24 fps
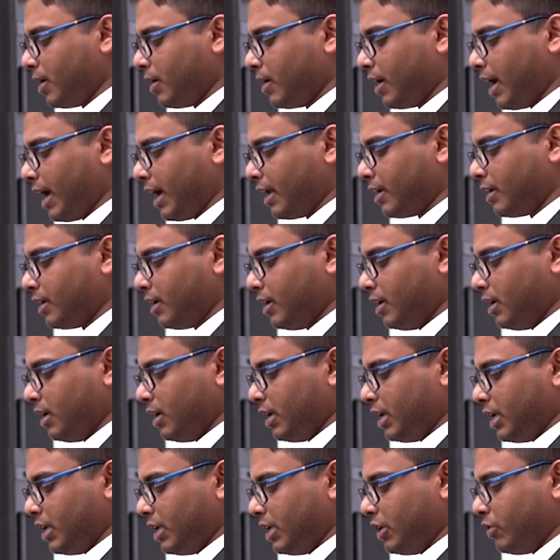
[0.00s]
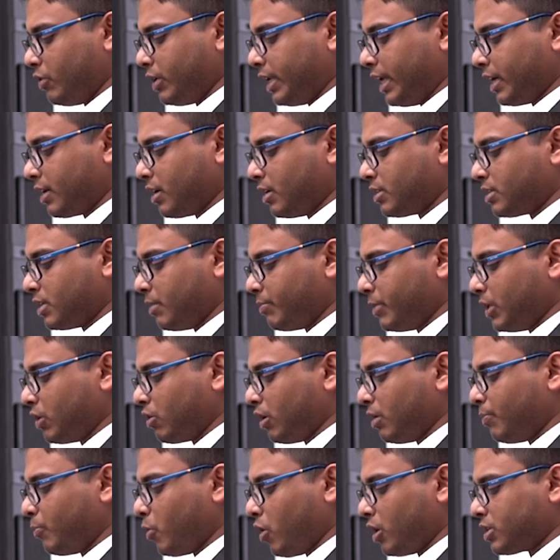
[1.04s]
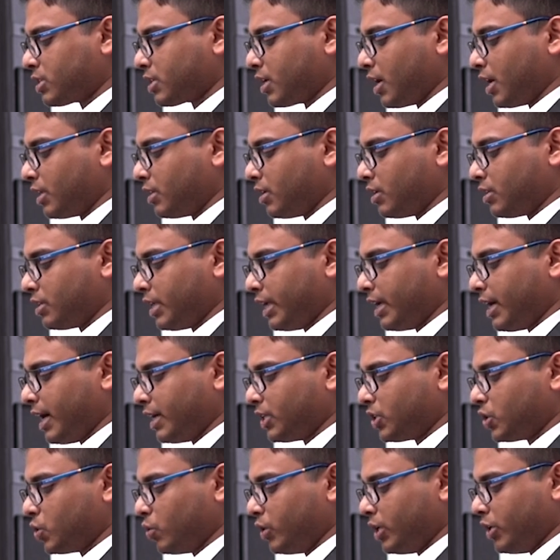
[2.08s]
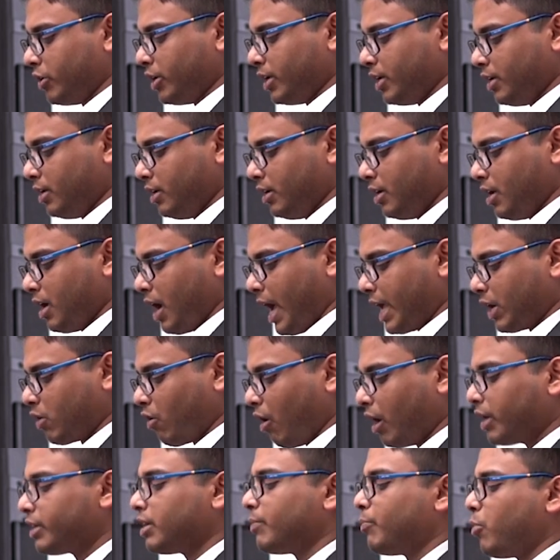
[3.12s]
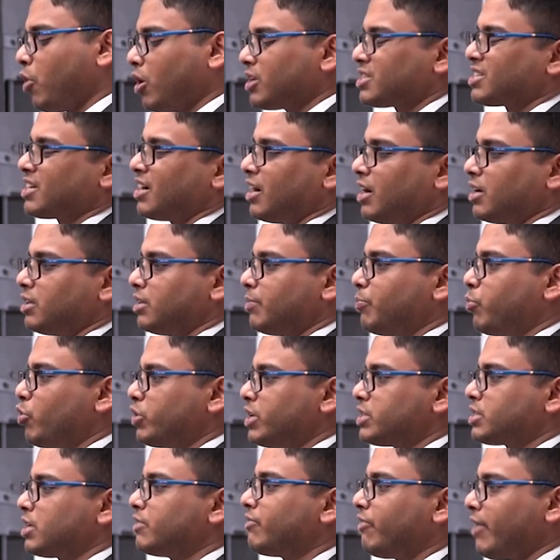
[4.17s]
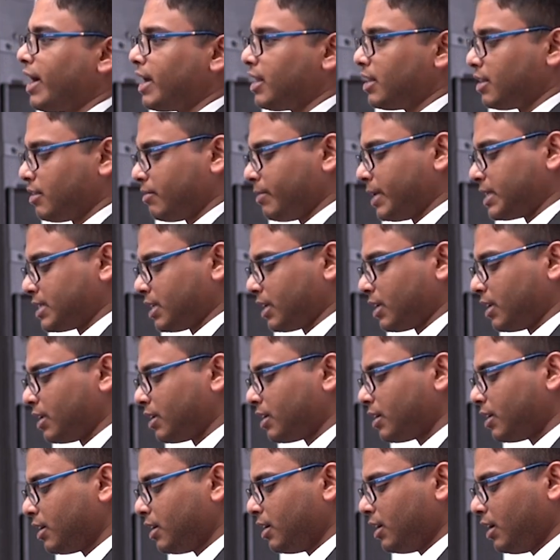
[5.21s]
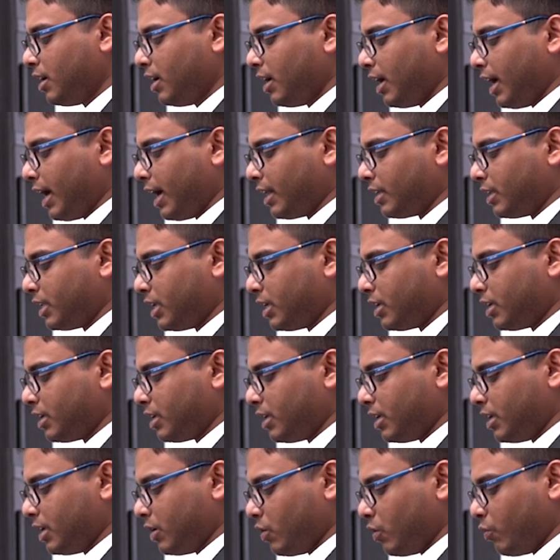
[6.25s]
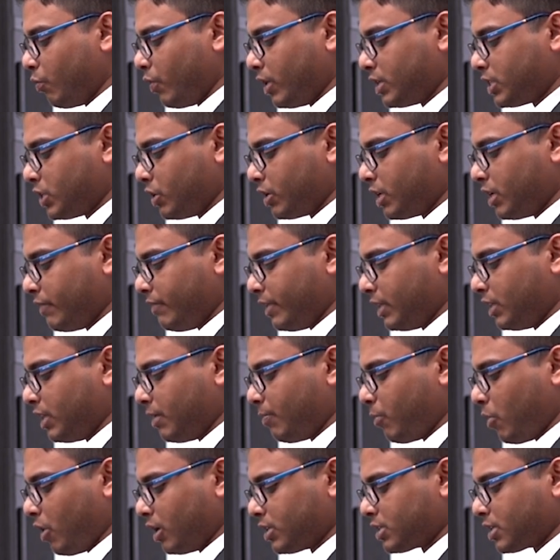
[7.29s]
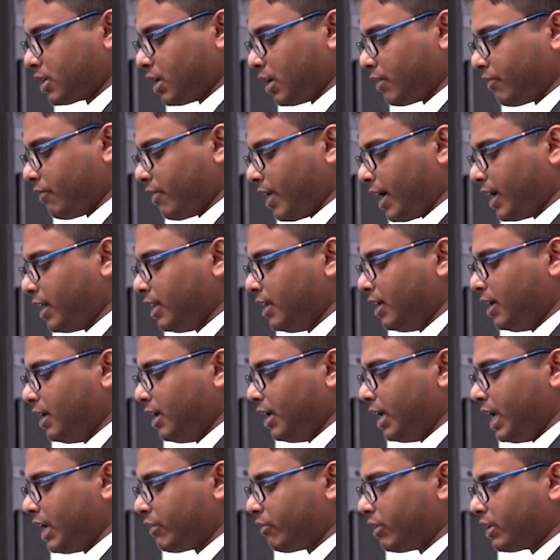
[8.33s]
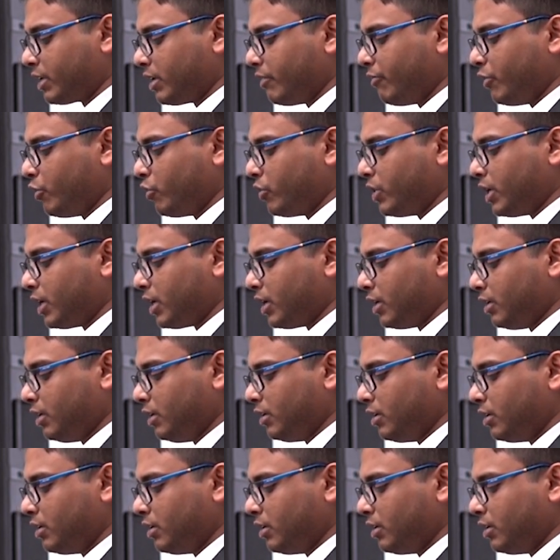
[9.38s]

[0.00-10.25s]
and you take something called postcard. The thing I showed you here, I call it a postcard, the position file, basically. And then once you give it the postcard file, it will give you the